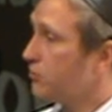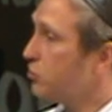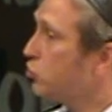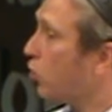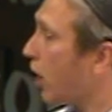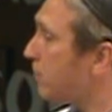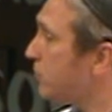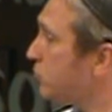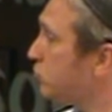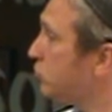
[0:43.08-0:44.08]
The job of
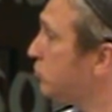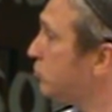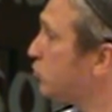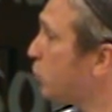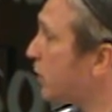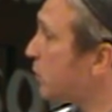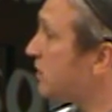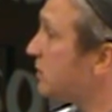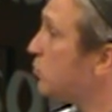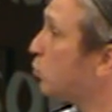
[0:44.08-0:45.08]
the Jews, the way we
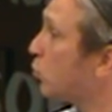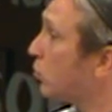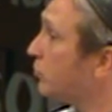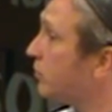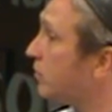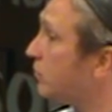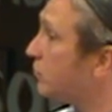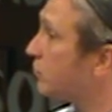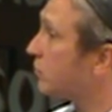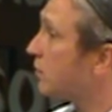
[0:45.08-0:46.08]
see the world
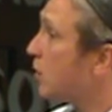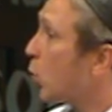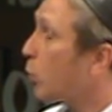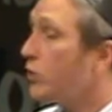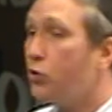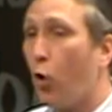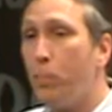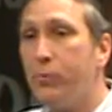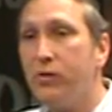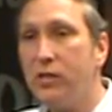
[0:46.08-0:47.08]
is, we
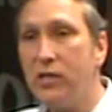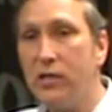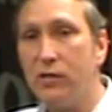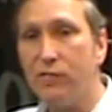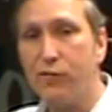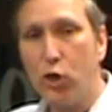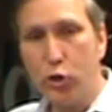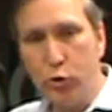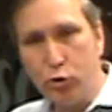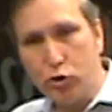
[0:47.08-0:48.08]
don't believe
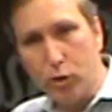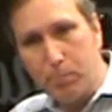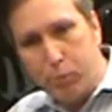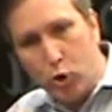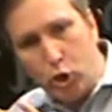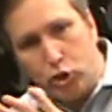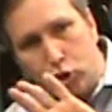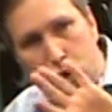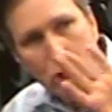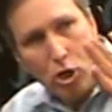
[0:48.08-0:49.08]
we should
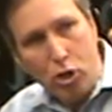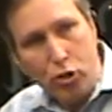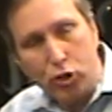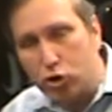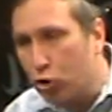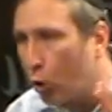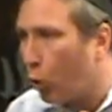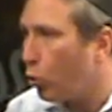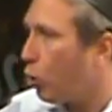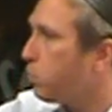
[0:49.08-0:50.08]
push the
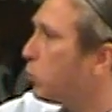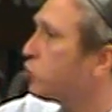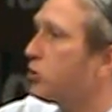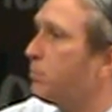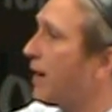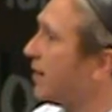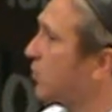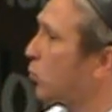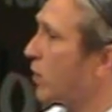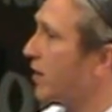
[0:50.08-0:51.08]
soul or push the body
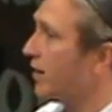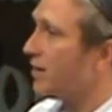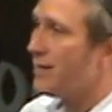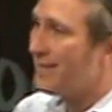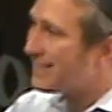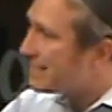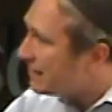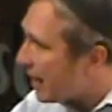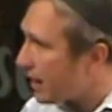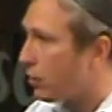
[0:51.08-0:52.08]
away. That's
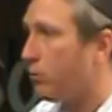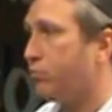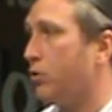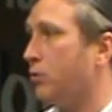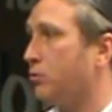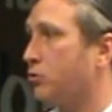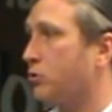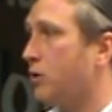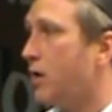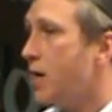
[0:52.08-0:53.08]
not our approach.
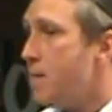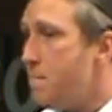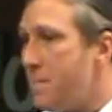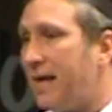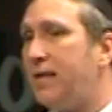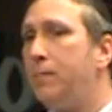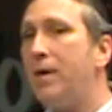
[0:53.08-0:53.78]
Many